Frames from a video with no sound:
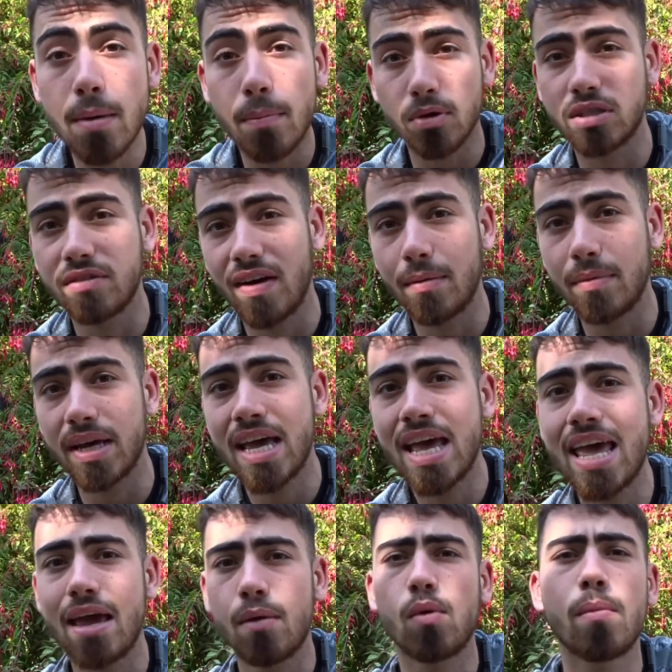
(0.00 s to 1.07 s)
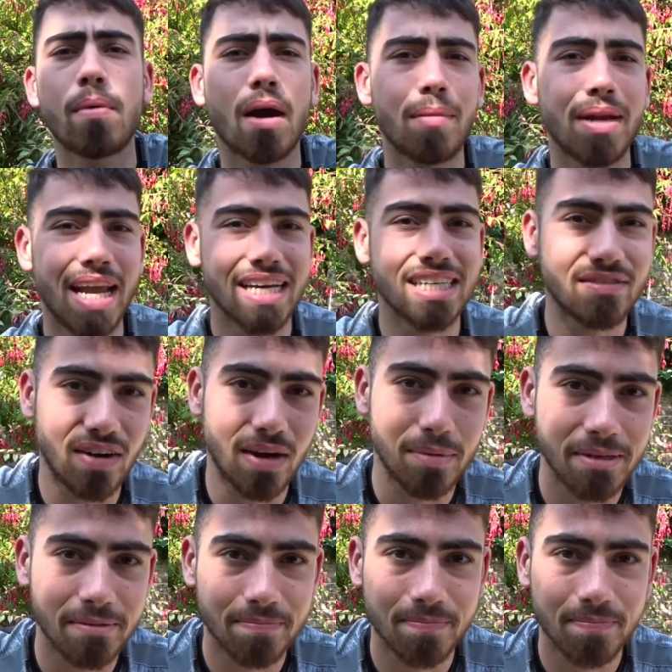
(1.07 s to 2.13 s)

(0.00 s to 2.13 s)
positive habit, it will become a negative habit.